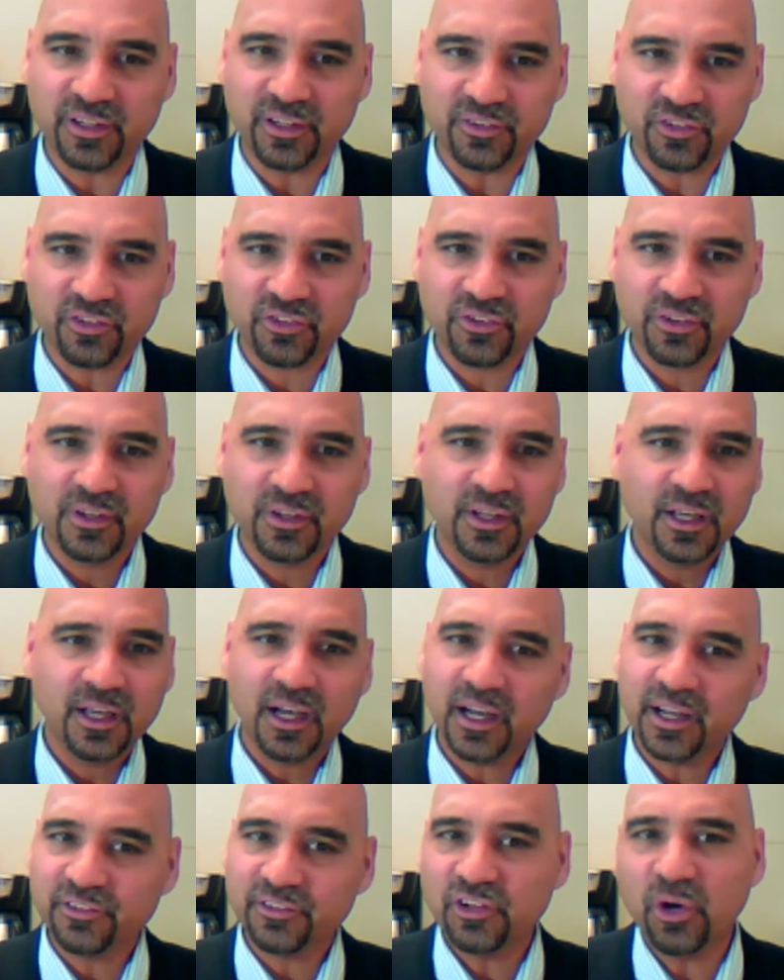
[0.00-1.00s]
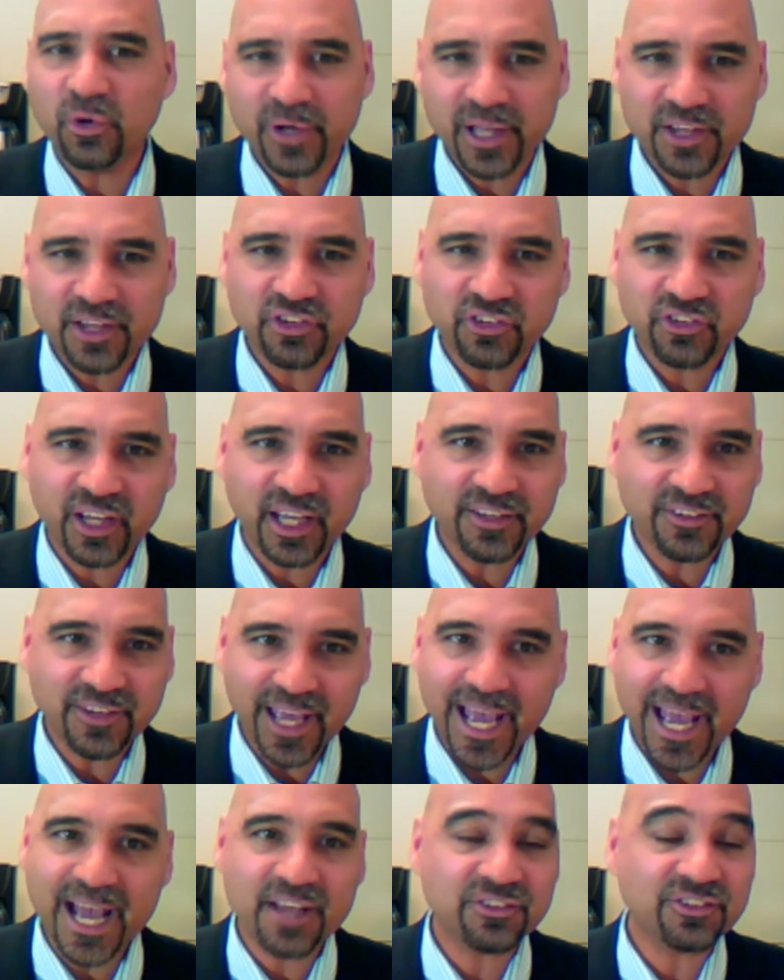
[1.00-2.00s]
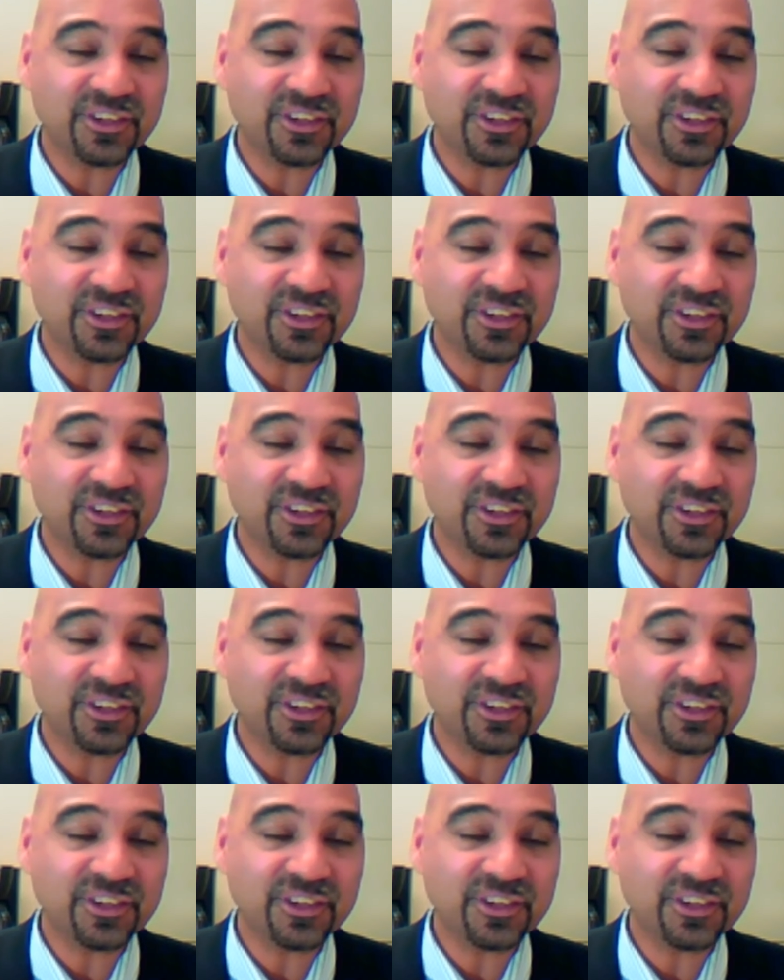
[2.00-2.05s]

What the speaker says: If you have questions,